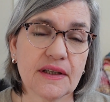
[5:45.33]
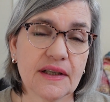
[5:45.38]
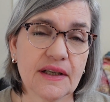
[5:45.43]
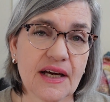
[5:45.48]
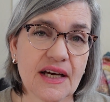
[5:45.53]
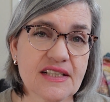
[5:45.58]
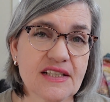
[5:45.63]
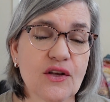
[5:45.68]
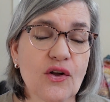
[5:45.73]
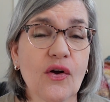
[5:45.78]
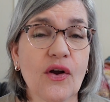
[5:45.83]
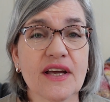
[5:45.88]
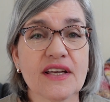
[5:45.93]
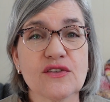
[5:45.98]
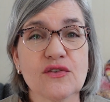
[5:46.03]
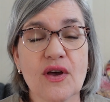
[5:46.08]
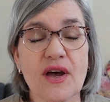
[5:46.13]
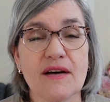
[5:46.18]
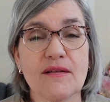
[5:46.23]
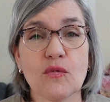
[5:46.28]
as long as
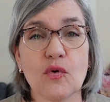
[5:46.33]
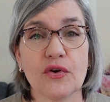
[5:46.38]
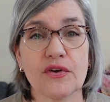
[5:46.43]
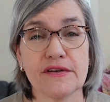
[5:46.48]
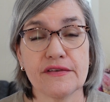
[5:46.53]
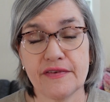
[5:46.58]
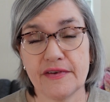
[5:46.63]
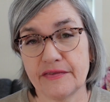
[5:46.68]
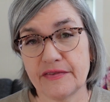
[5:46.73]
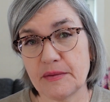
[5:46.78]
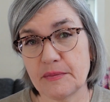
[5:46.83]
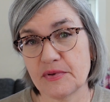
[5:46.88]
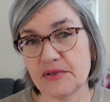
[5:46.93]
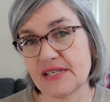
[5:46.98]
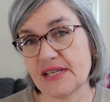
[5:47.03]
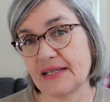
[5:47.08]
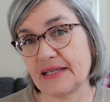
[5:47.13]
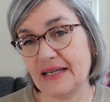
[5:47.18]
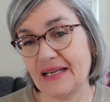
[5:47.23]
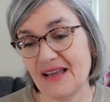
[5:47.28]
you have more than
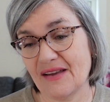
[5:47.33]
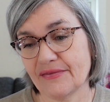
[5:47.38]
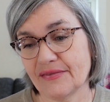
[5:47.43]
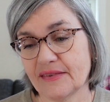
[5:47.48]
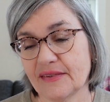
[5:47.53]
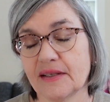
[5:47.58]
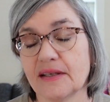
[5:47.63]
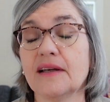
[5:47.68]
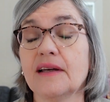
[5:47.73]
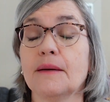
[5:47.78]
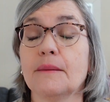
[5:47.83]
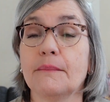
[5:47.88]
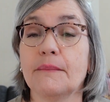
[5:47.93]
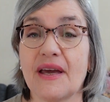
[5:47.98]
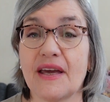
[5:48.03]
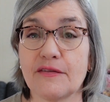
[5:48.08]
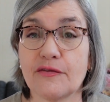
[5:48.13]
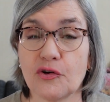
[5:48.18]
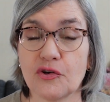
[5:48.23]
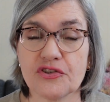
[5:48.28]
50% left
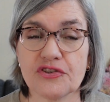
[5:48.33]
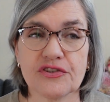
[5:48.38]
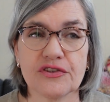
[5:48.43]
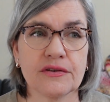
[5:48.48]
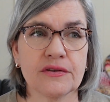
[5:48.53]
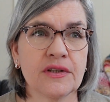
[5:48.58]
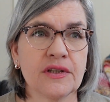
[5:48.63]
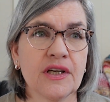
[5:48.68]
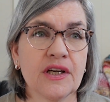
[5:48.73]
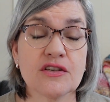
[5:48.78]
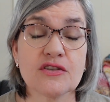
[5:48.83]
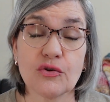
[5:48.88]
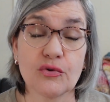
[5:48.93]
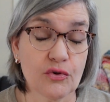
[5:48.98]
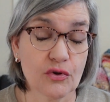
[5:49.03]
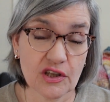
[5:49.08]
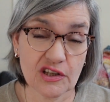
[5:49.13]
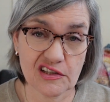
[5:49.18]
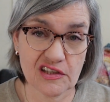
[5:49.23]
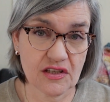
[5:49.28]
May 1st. So you
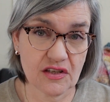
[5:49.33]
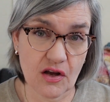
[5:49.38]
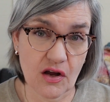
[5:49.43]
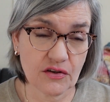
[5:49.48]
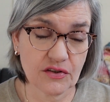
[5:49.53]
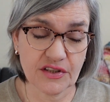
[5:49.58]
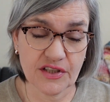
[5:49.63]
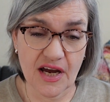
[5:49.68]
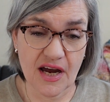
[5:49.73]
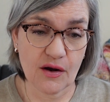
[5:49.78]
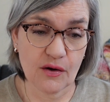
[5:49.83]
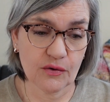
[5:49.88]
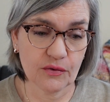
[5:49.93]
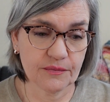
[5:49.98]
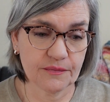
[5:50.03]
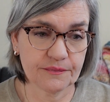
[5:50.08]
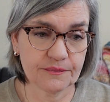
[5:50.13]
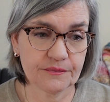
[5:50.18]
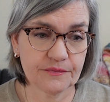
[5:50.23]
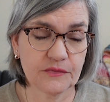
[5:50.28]
can start now
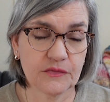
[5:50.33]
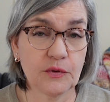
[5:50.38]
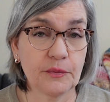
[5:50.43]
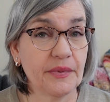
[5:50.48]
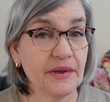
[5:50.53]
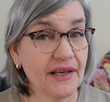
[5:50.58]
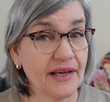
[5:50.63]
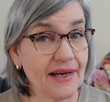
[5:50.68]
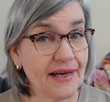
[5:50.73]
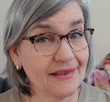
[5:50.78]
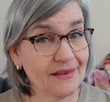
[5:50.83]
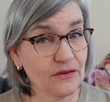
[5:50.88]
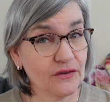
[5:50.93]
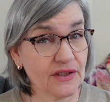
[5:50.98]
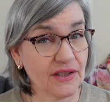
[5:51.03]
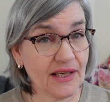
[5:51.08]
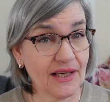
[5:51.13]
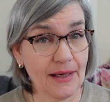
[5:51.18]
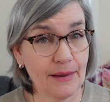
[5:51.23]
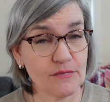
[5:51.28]
to be ahead of the
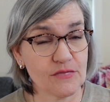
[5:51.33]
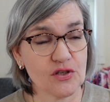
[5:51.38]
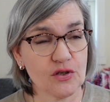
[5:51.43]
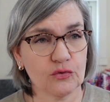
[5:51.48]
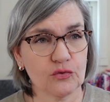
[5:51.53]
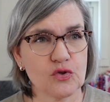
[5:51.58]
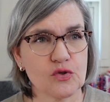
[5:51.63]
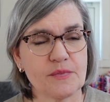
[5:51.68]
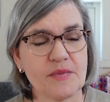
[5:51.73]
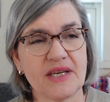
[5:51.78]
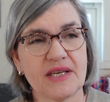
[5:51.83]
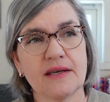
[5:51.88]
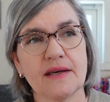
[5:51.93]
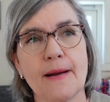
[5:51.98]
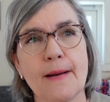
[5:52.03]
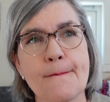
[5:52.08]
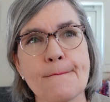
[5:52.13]
game, so to speak.